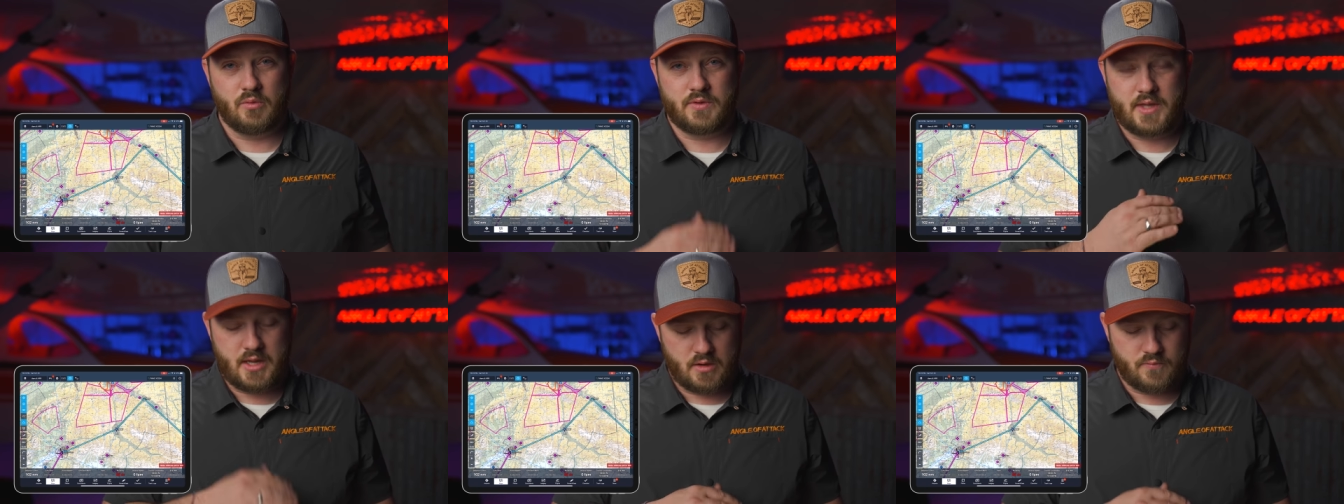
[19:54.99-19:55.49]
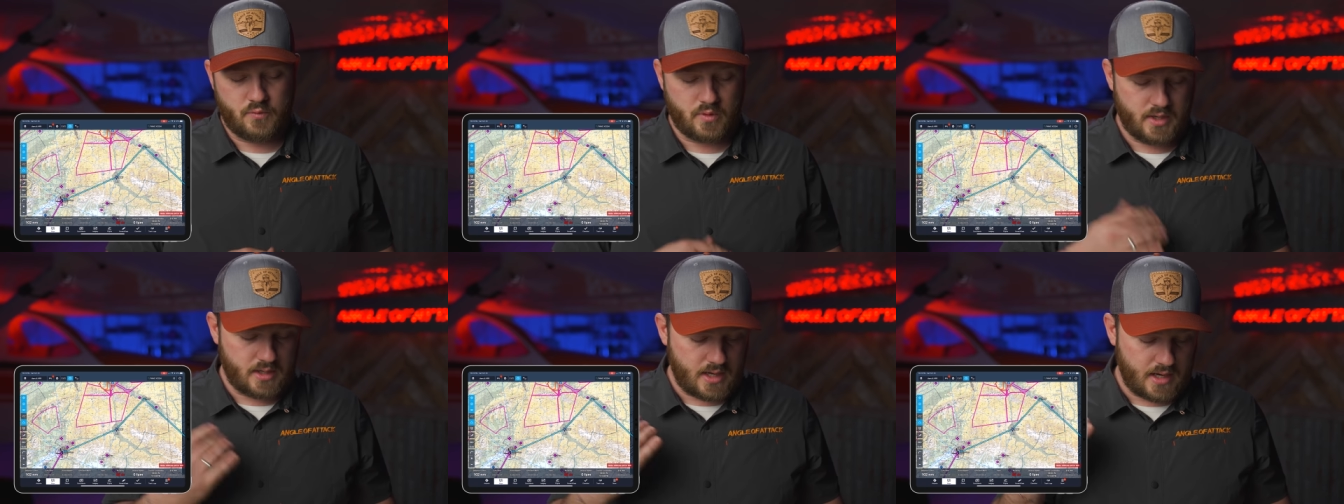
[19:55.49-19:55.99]
with hanger
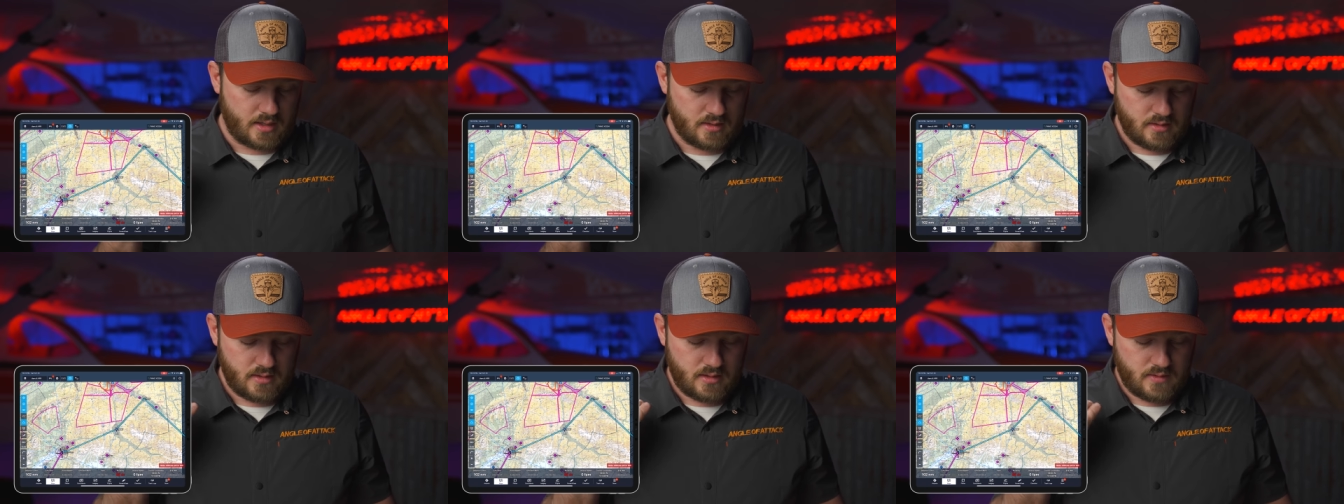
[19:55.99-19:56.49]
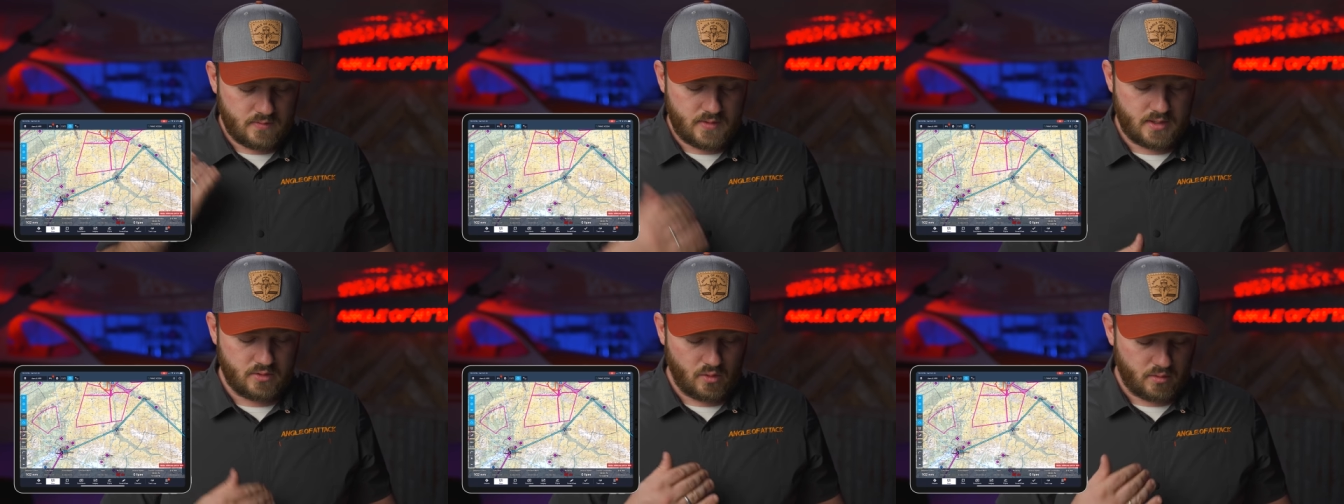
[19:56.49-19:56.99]
49
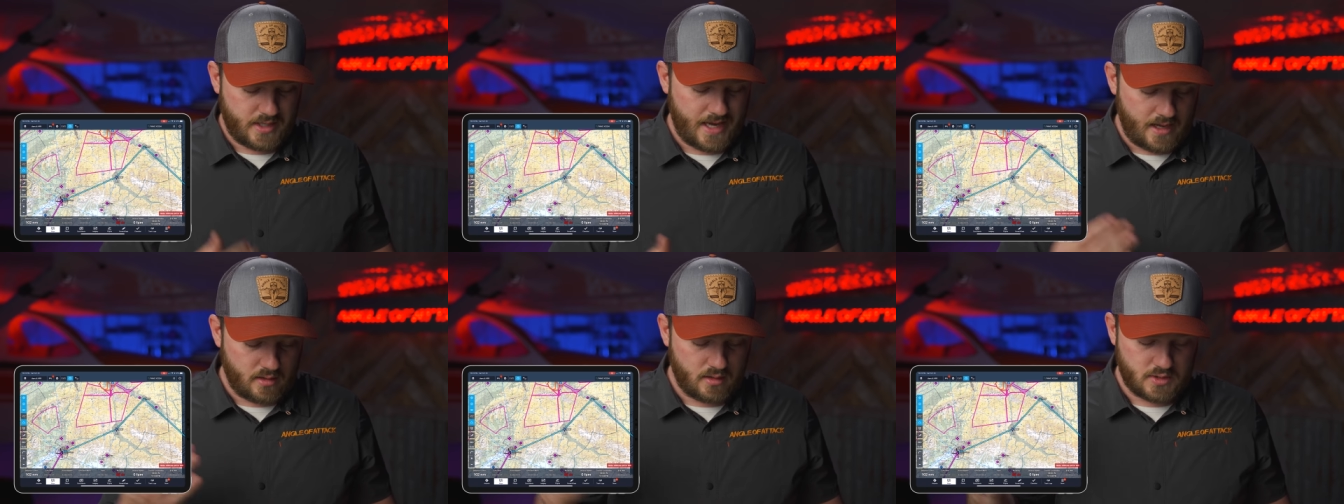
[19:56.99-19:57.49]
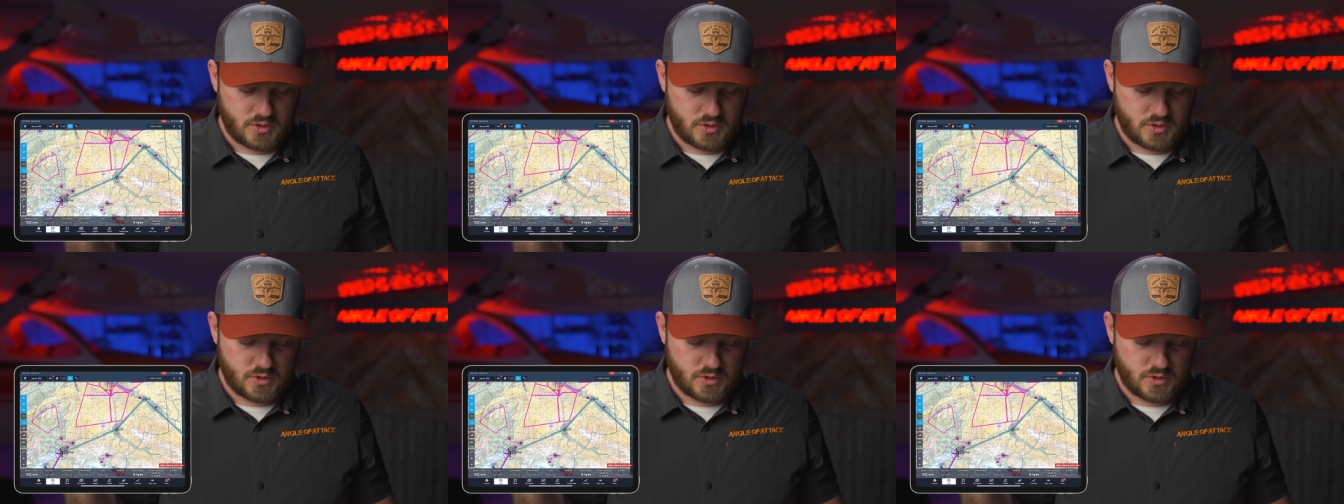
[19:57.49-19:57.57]
than Gulkana.